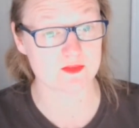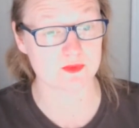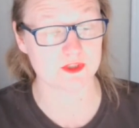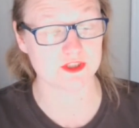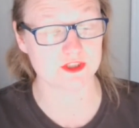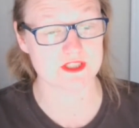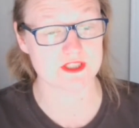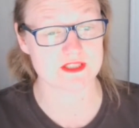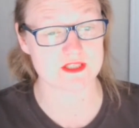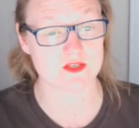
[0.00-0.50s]

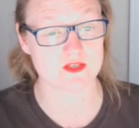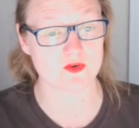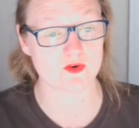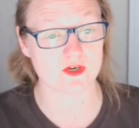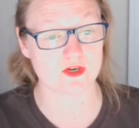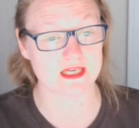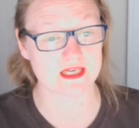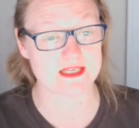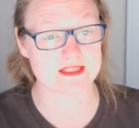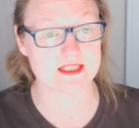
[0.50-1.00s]
which is an
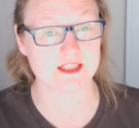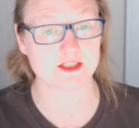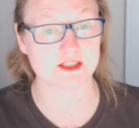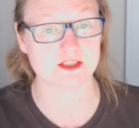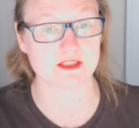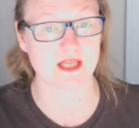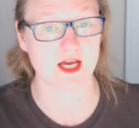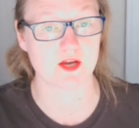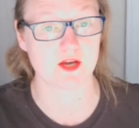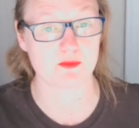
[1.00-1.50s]
organization
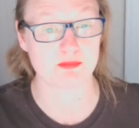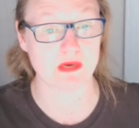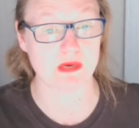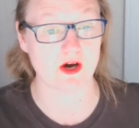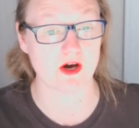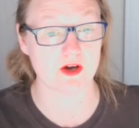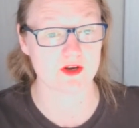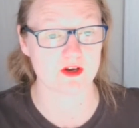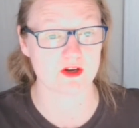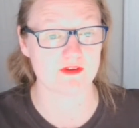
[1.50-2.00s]
that I'm
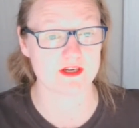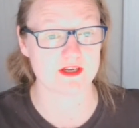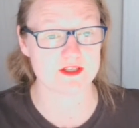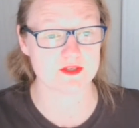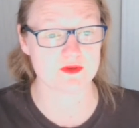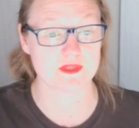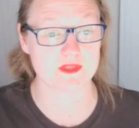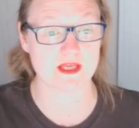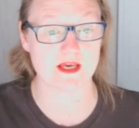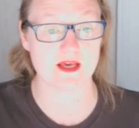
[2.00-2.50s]
part of, I
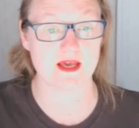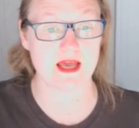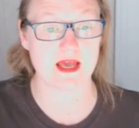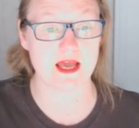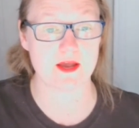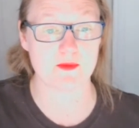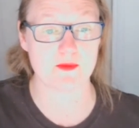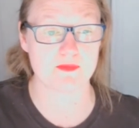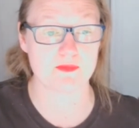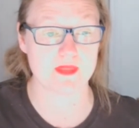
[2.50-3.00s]
do their
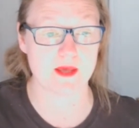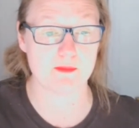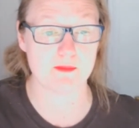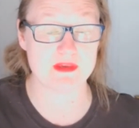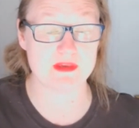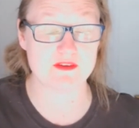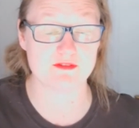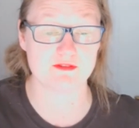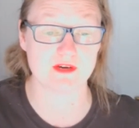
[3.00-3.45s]
bid